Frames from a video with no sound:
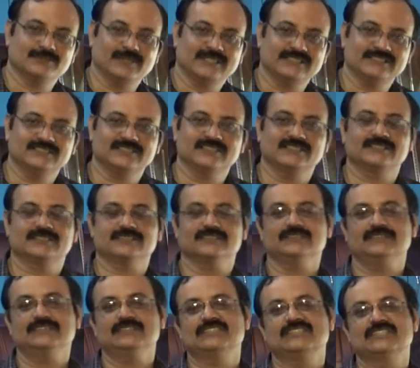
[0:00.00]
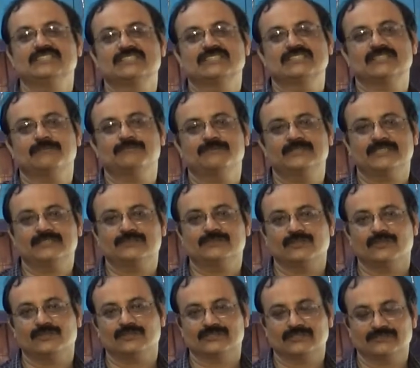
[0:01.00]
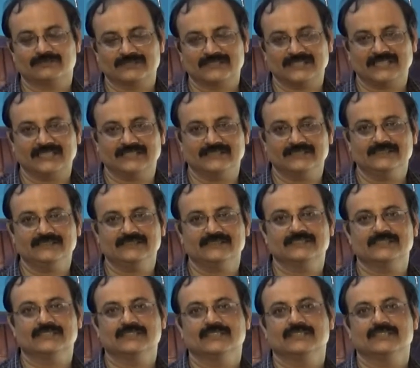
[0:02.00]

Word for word: imagination subject to laws of science